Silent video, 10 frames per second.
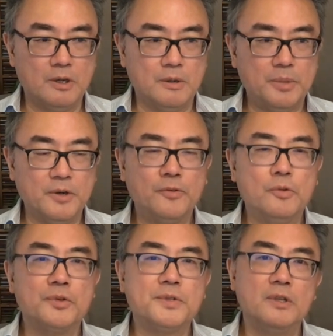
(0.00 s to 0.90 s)
But of
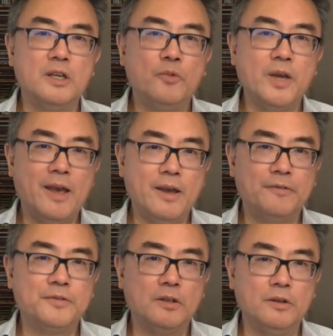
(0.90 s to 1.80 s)
course, if we
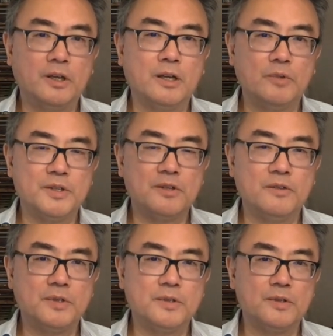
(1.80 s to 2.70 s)
have to look at where
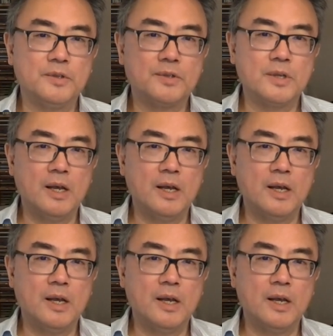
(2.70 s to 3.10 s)
services,